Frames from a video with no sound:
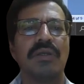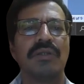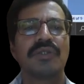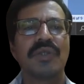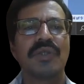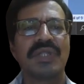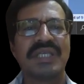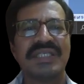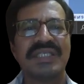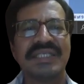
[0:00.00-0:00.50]

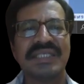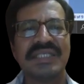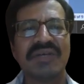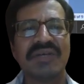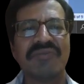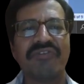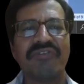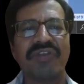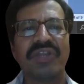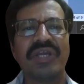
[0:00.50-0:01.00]
So this is
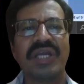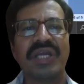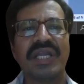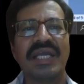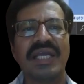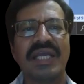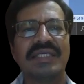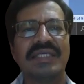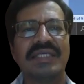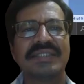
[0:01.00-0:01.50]
the
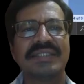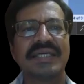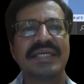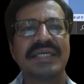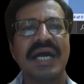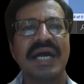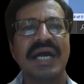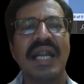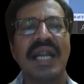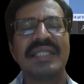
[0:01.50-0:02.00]
funiculus
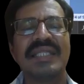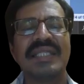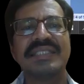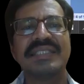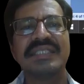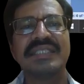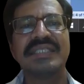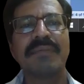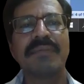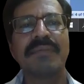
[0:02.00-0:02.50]
and this
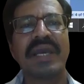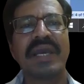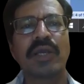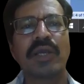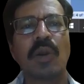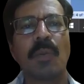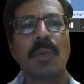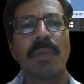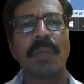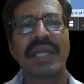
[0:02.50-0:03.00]
is the
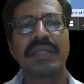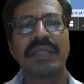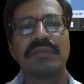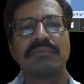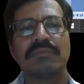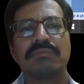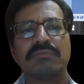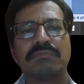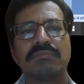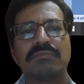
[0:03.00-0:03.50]
micropyle.
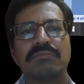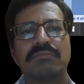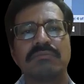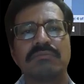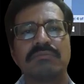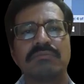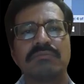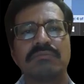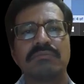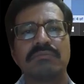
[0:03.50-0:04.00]

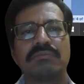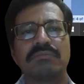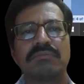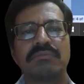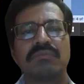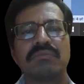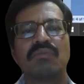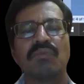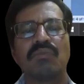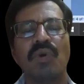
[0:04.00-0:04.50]

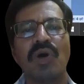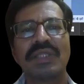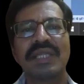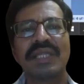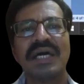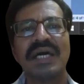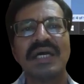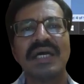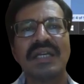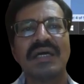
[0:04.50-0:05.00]
Both
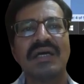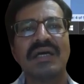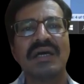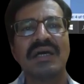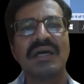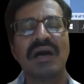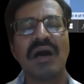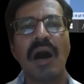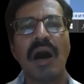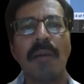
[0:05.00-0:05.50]
are
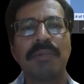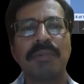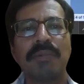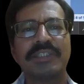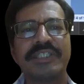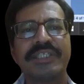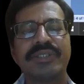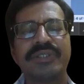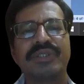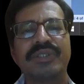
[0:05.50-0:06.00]

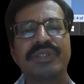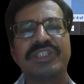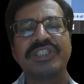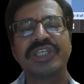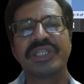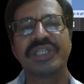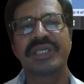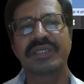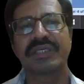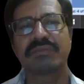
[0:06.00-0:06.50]
opposite to
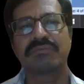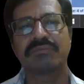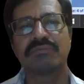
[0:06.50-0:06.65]
each other.